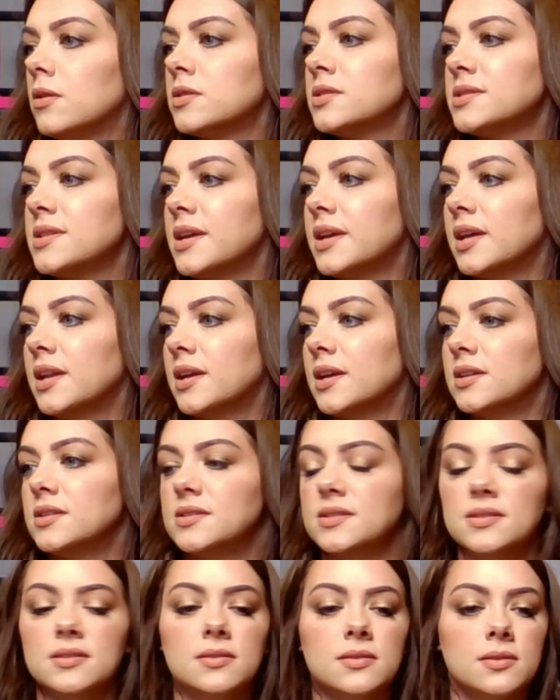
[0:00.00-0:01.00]
Looks like it
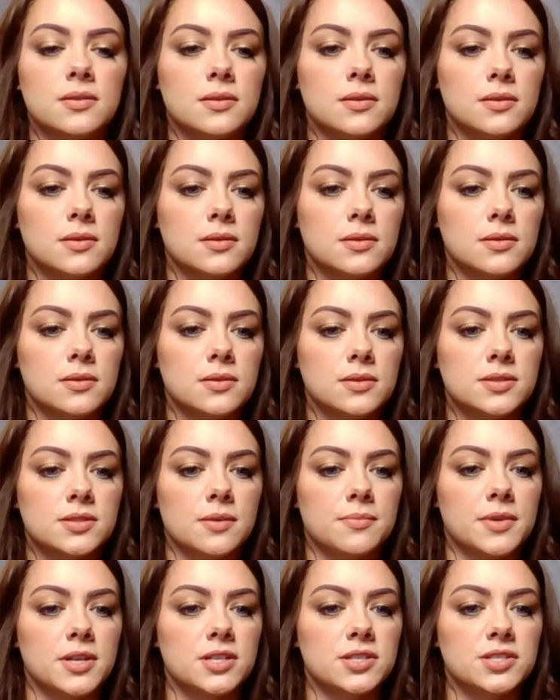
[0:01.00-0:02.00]
is. So
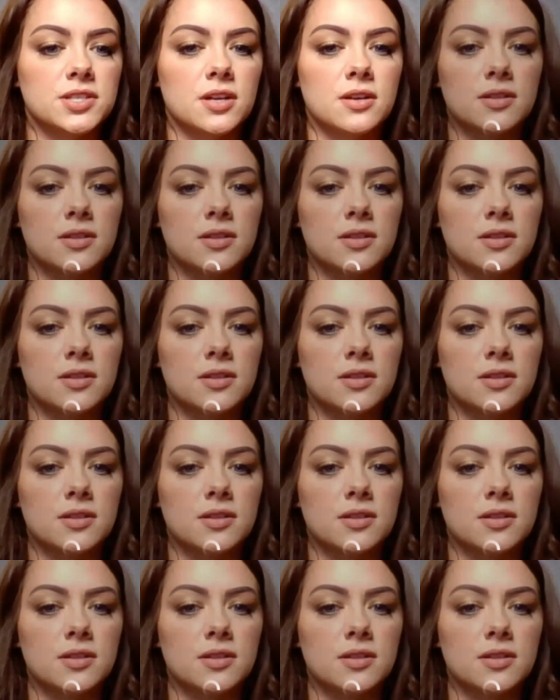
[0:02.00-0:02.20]
I'm going to